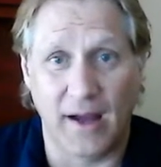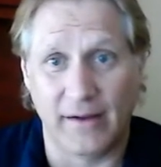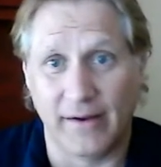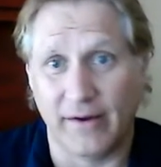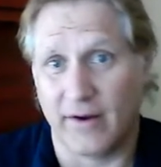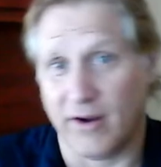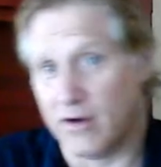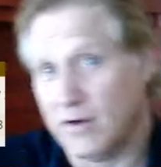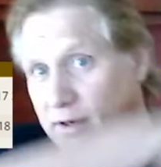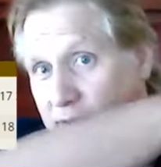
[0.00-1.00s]
Here you
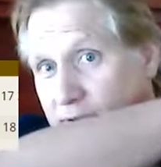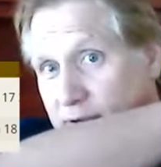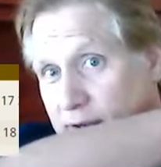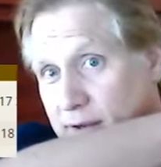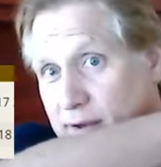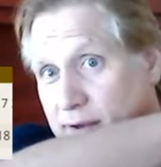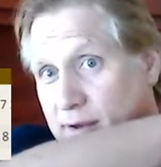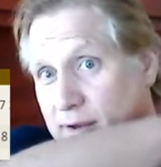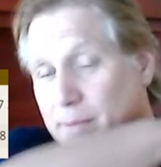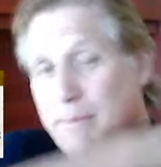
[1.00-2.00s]
go.
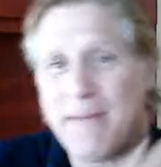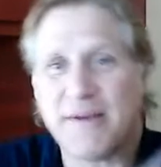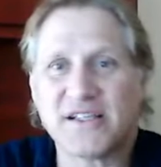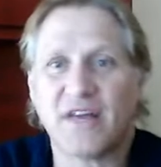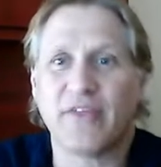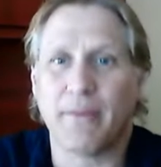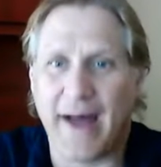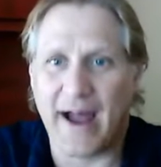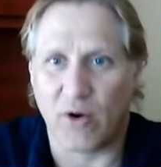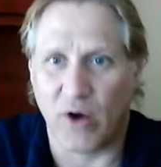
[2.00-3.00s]
Pat myself on the
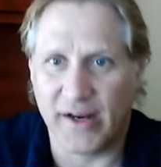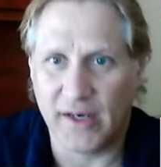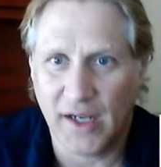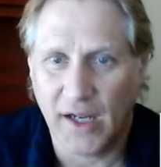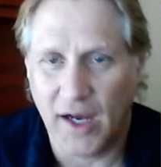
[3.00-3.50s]
back, right?